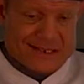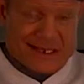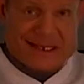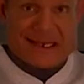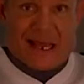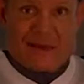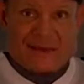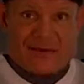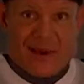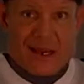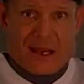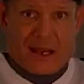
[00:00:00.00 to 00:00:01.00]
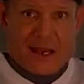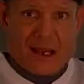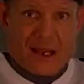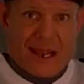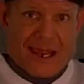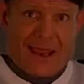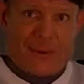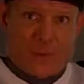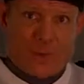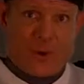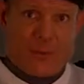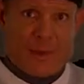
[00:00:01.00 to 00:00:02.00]
his house, right? And
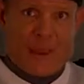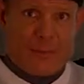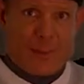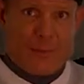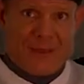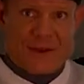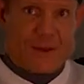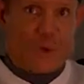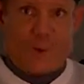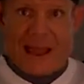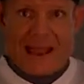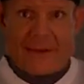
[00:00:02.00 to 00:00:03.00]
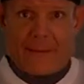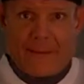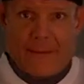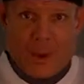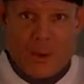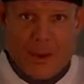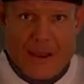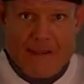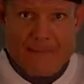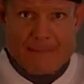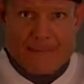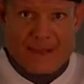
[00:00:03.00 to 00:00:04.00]
put in people that don't like him, okay?
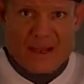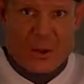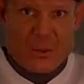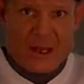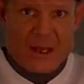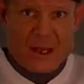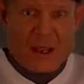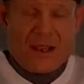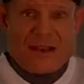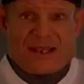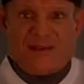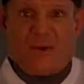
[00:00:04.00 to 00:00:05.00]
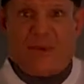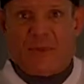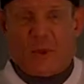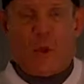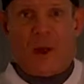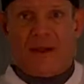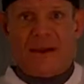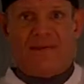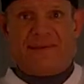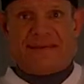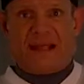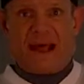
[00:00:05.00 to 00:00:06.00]
You know what? Disrupt the quality
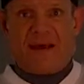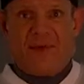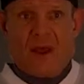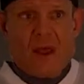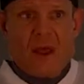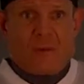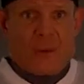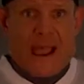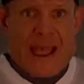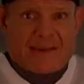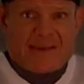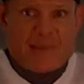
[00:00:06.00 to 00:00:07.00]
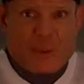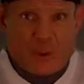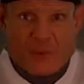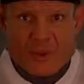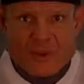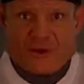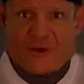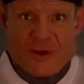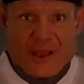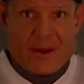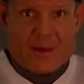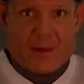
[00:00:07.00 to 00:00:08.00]
of his life. Perhaps build a
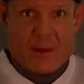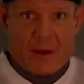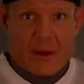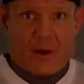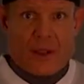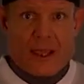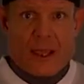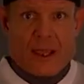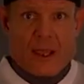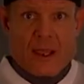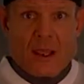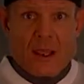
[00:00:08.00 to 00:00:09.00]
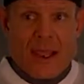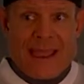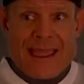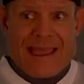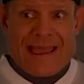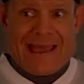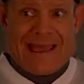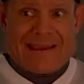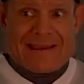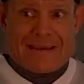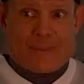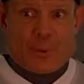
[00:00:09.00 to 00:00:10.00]
gym, okay? And
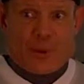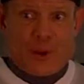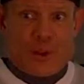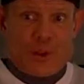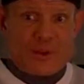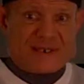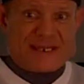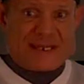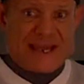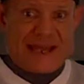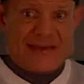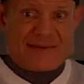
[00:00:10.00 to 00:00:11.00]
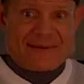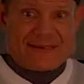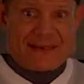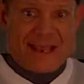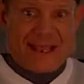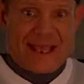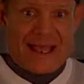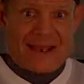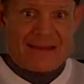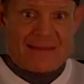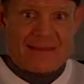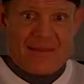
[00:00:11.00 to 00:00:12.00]
put it close to Dave's
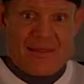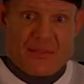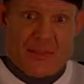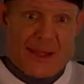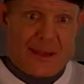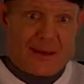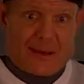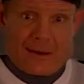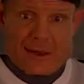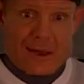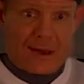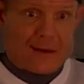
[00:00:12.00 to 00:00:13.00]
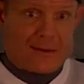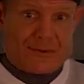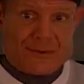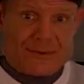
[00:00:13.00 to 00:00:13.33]
and threaten, you know,